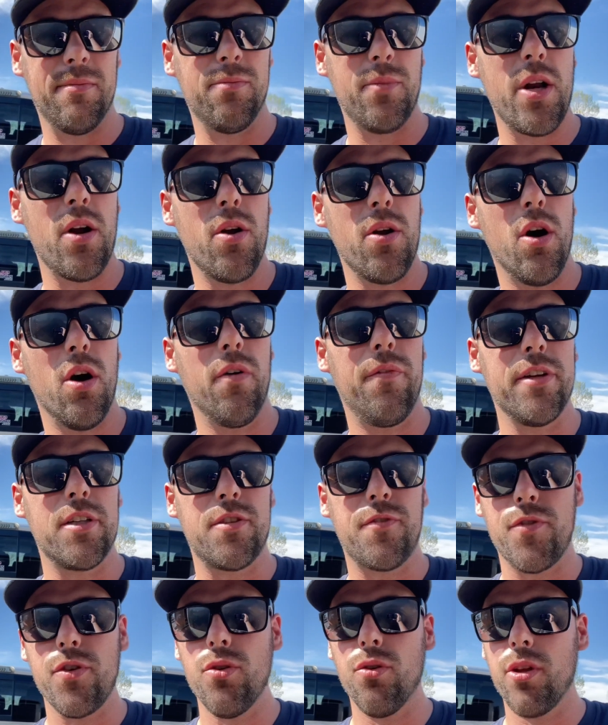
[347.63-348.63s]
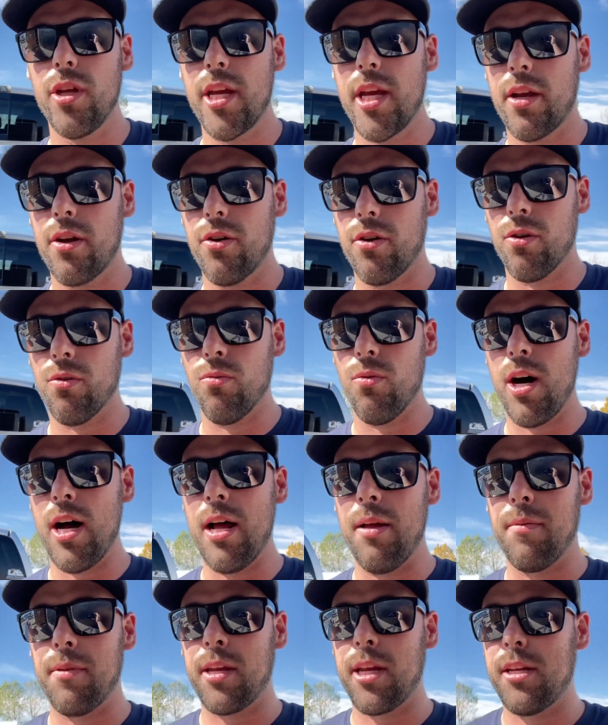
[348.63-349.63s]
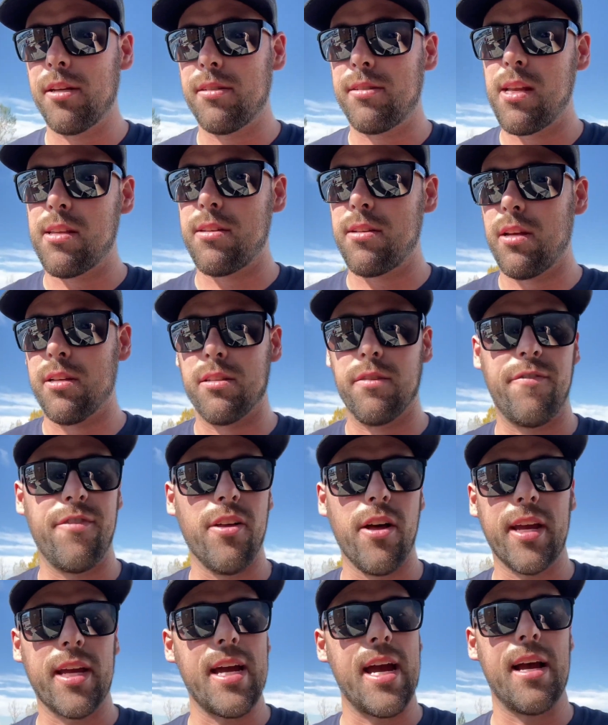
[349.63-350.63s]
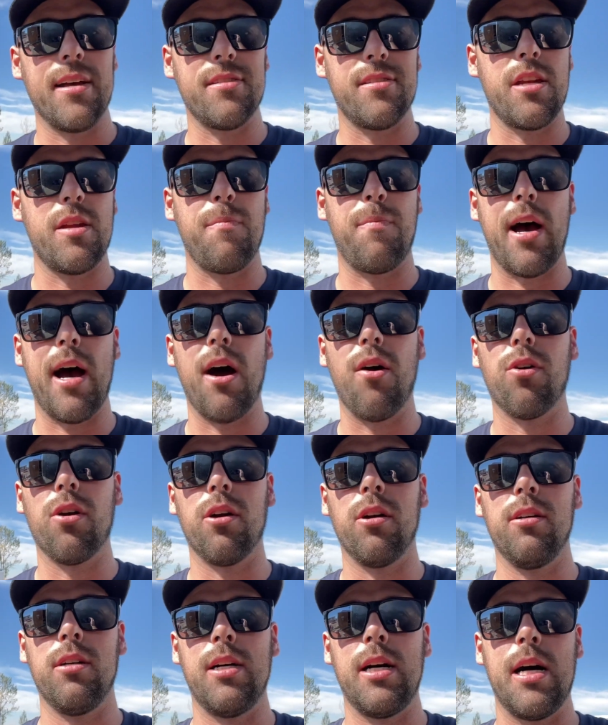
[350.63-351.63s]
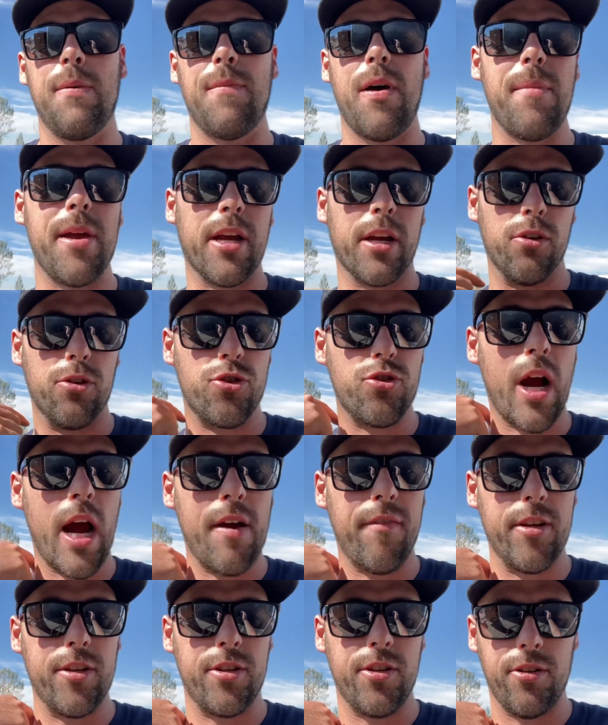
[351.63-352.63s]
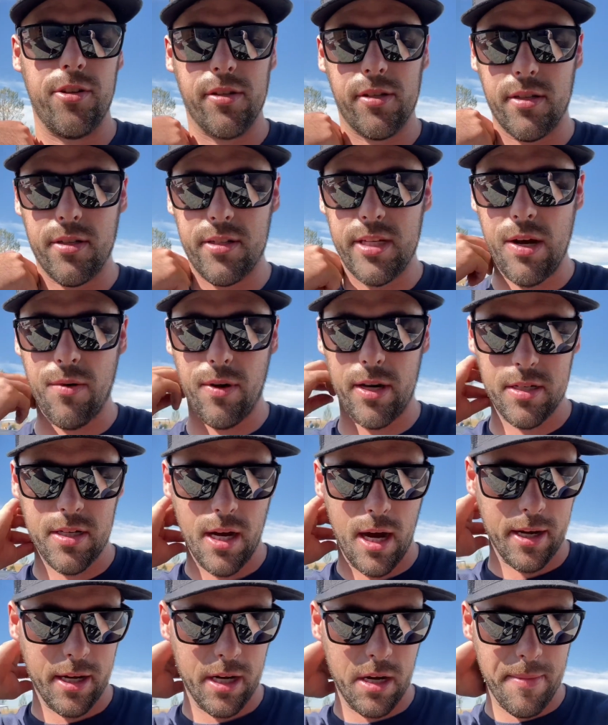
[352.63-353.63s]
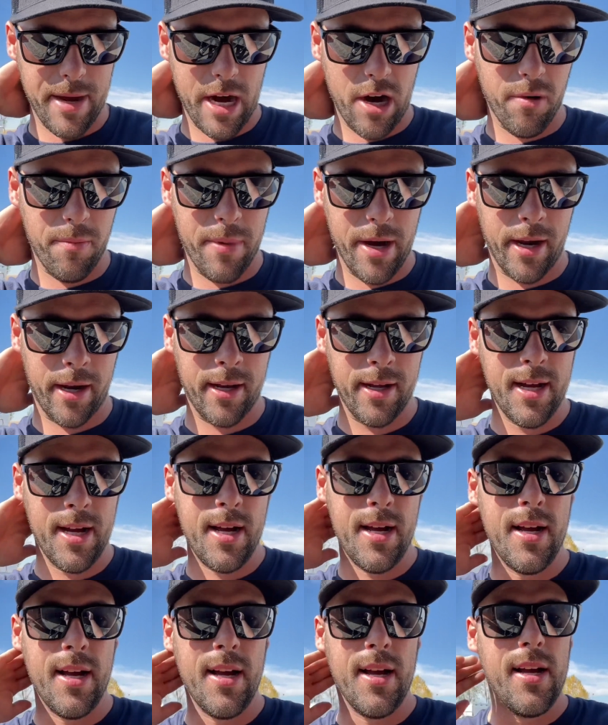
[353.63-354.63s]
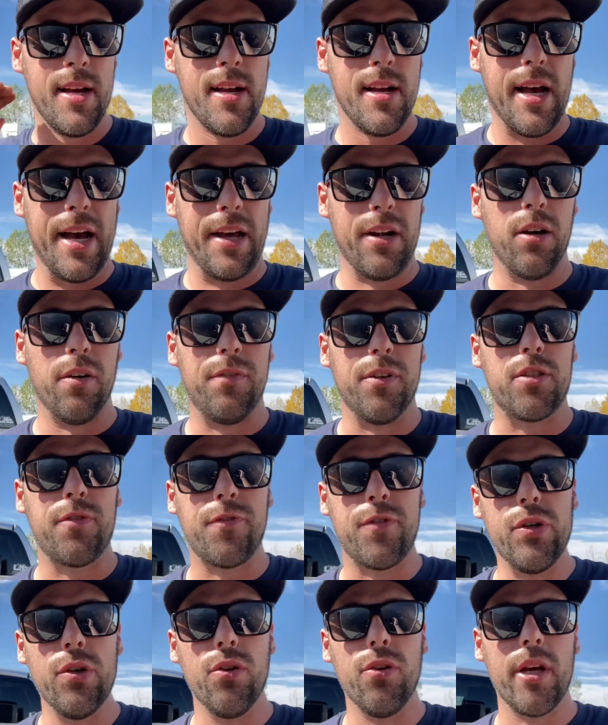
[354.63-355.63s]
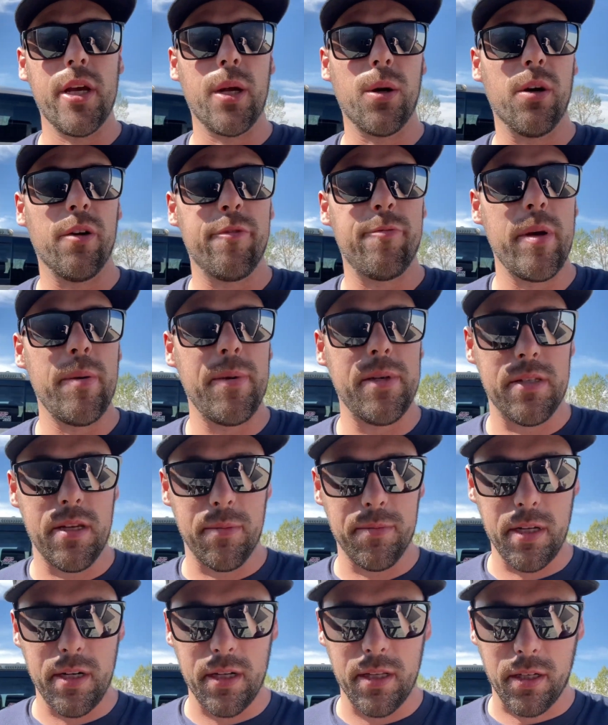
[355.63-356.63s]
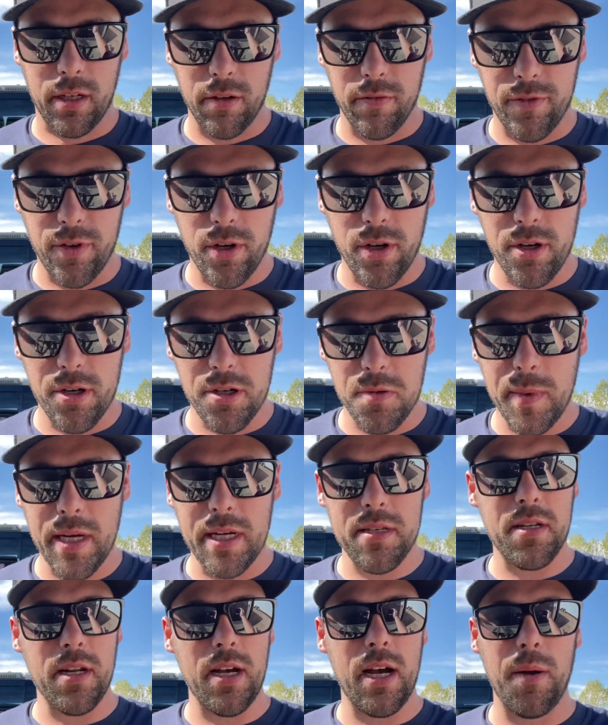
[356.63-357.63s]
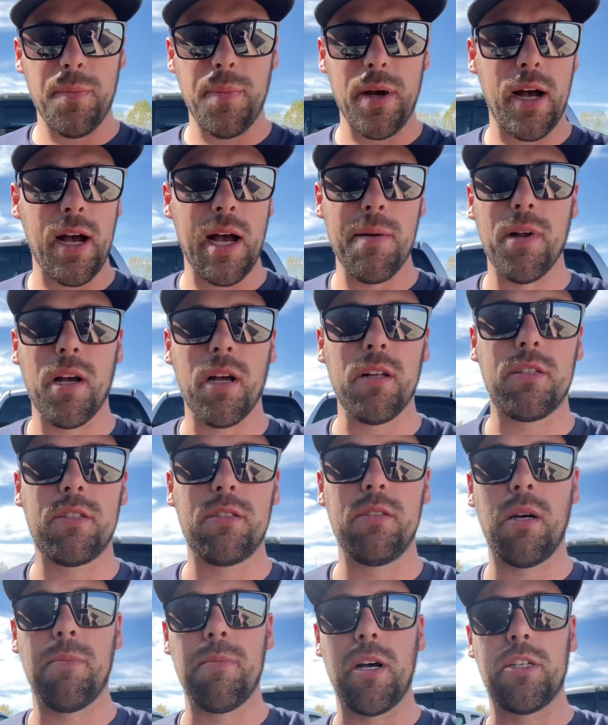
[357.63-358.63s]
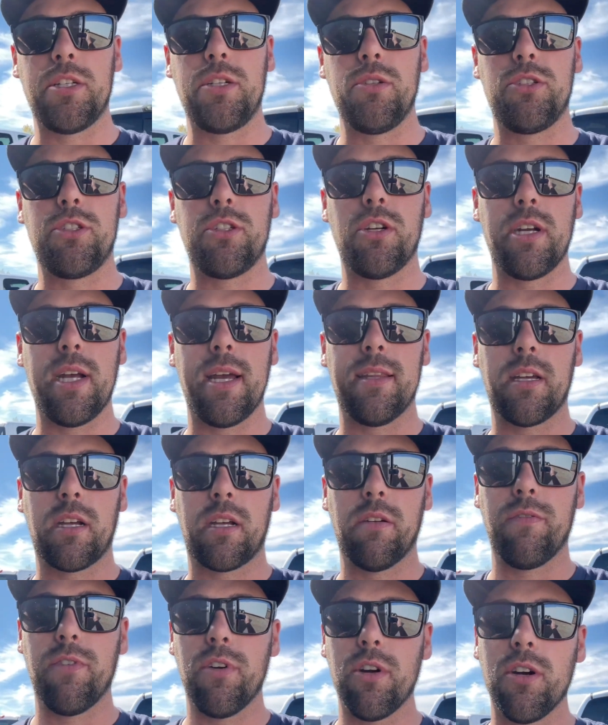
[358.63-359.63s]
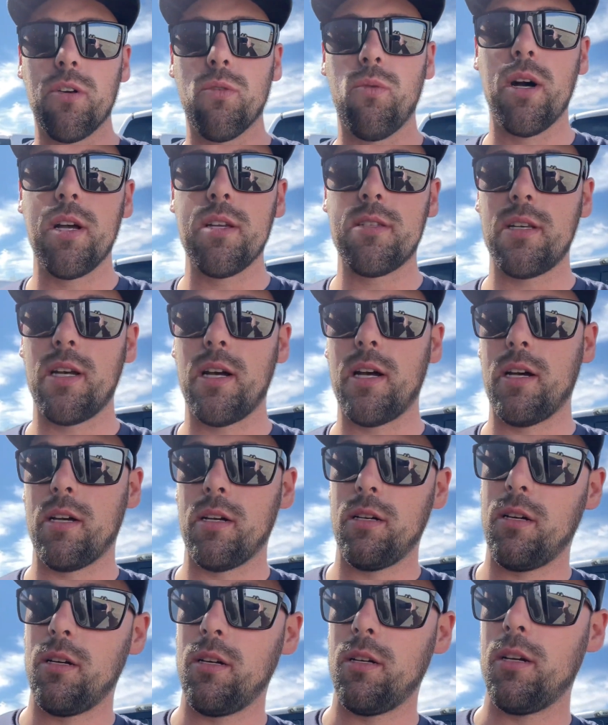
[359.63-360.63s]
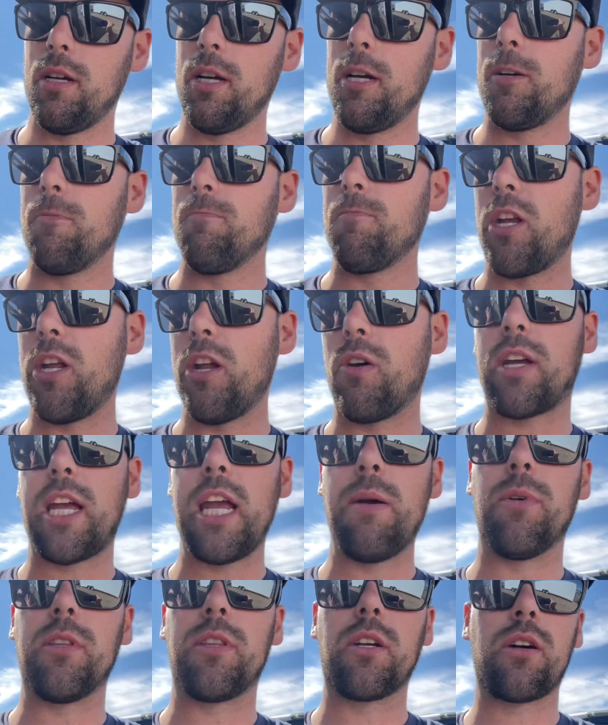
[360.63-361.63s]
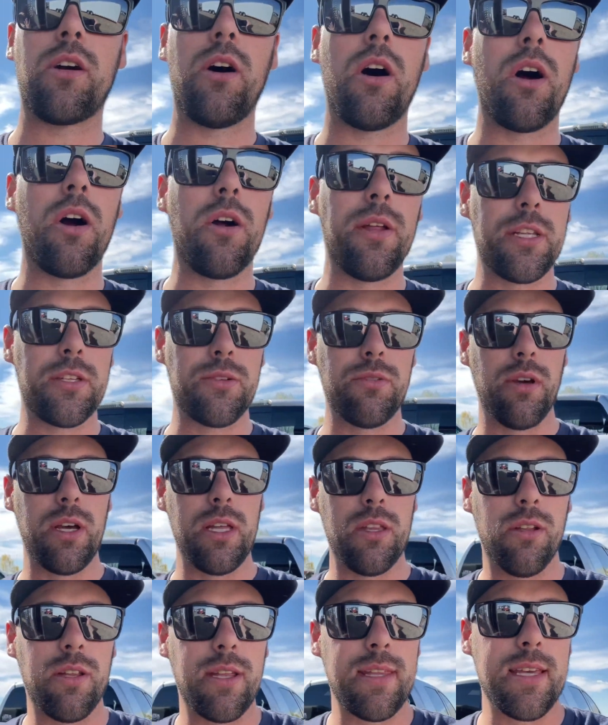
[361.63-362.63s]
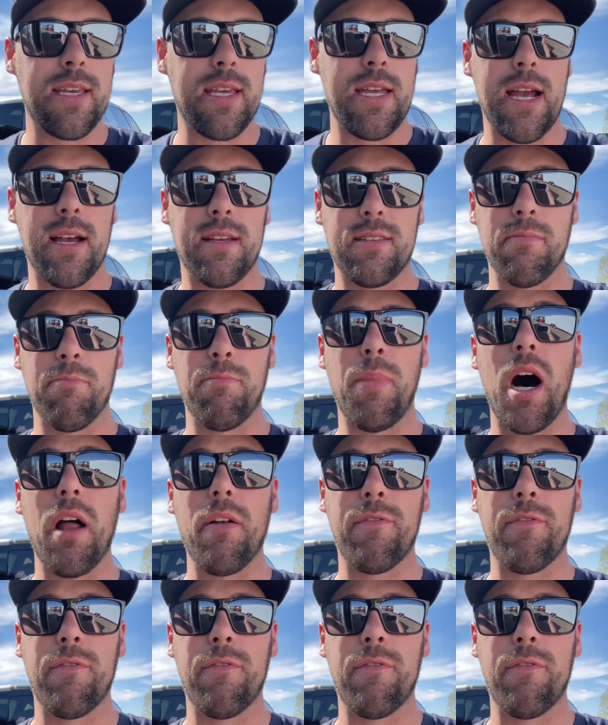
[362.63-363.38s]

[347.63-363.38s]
We don't know if it's fueling or what. He just says it doesn't feel like it has any power. I may go drive it too just to see what he's talking about, but I don't know if it's fueling or if maybe something in the converter's messed up. I'm not too sure yet. The converter was came with the car. That's really the only thing he hasn't bought